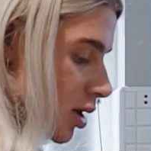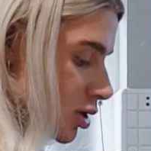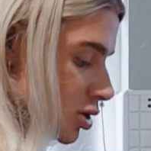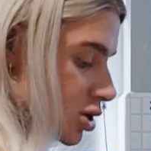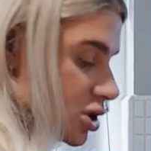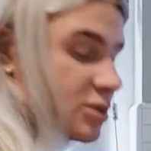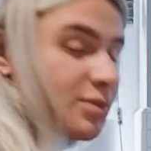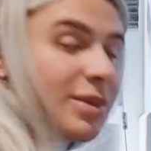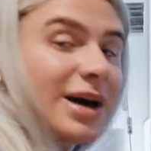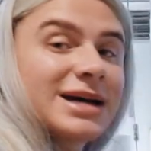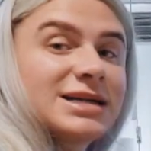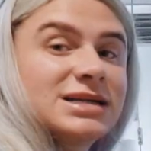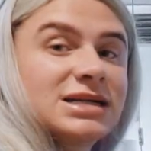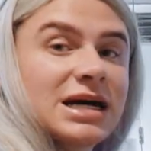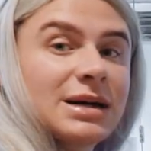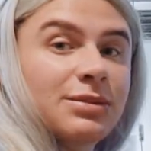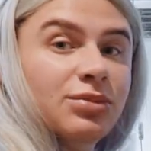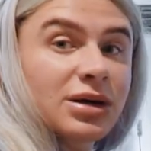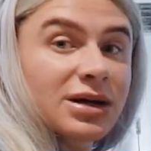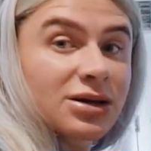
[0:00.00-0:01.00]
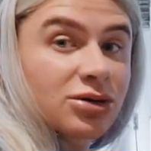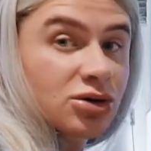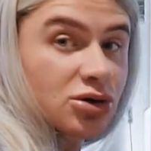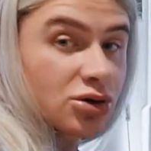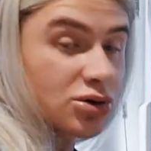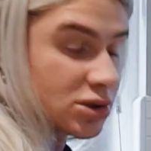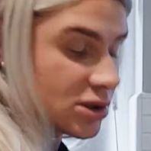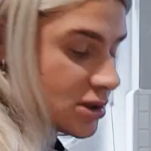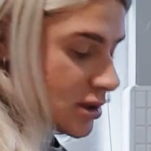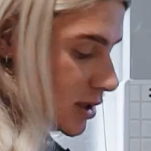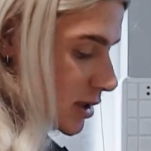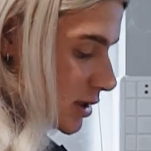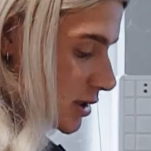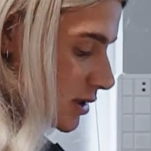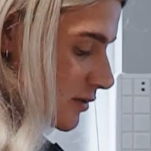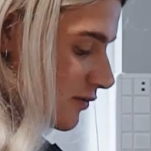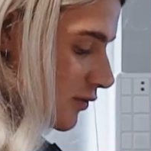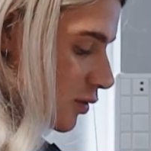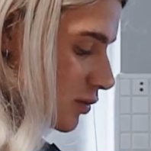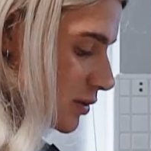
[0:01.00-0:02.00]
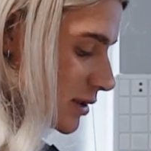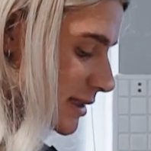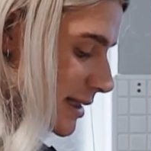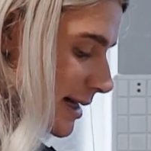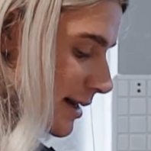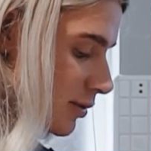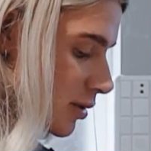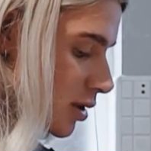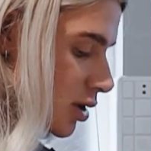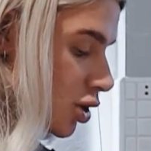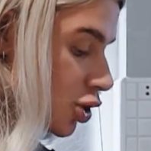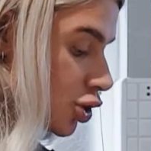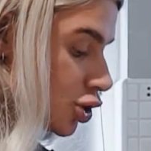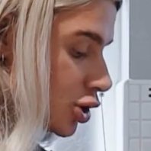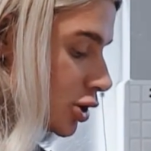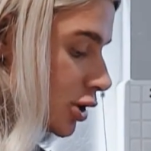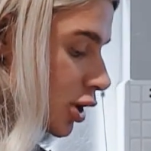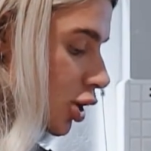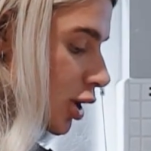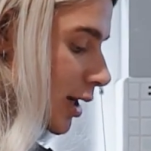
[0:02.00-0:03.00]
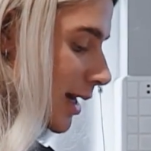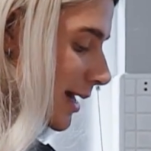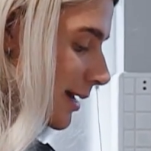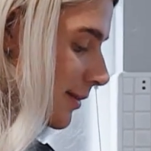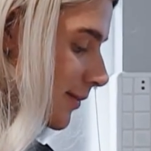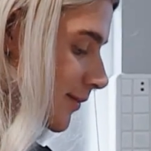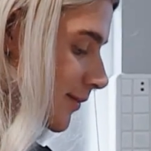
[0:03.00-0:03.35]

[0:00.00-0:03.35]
just by tapering those foods down slowly.